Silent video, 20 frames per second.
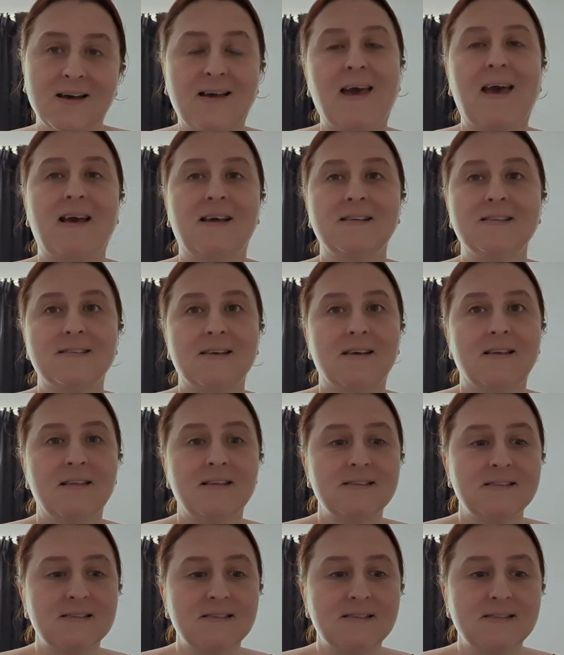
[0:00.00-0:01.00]
Okay, so
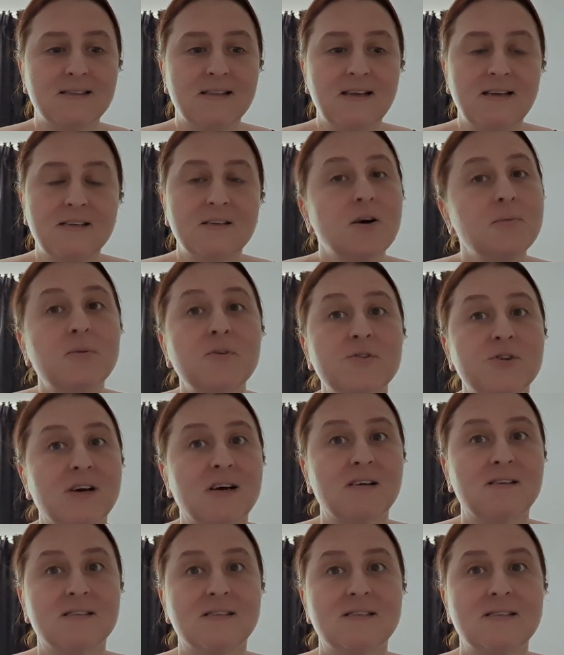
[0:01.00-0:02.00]
this is the top and
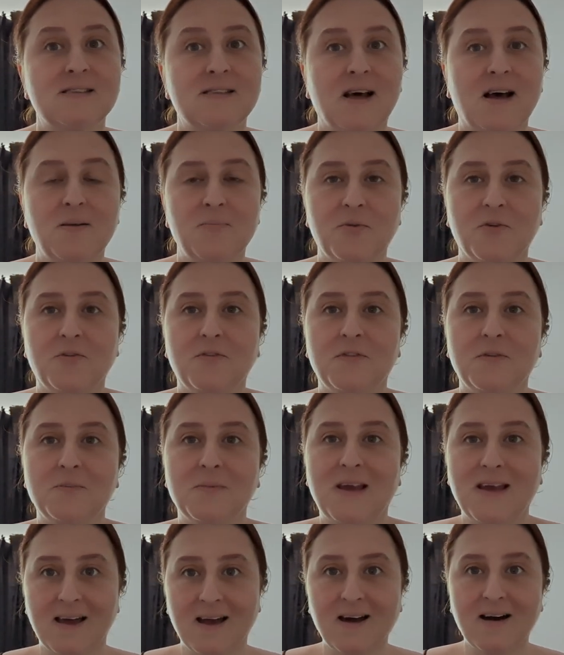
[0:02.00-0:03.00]
trousers that I brought from
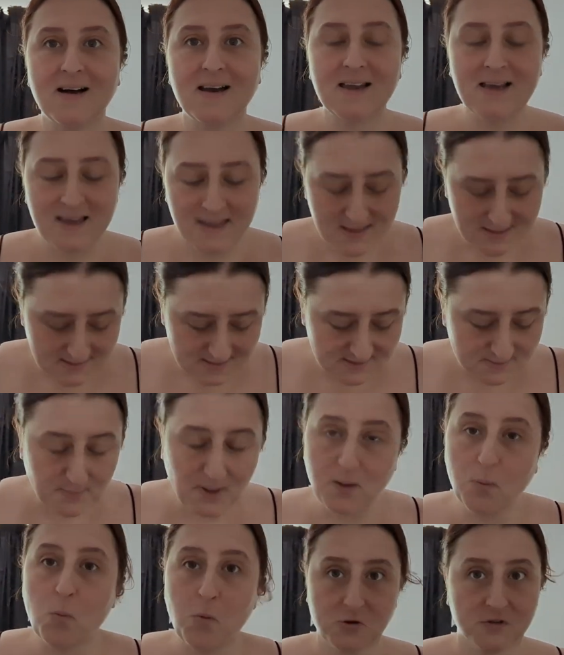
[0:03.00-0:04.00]
Kigali. This is
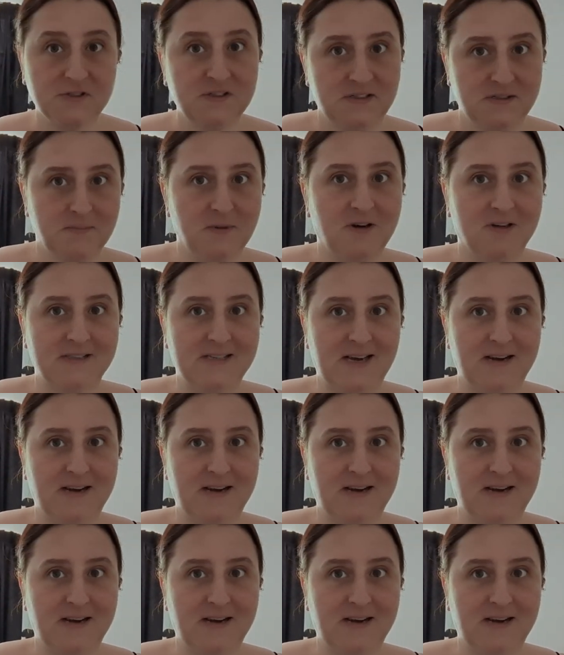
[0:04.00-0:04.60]
my one smart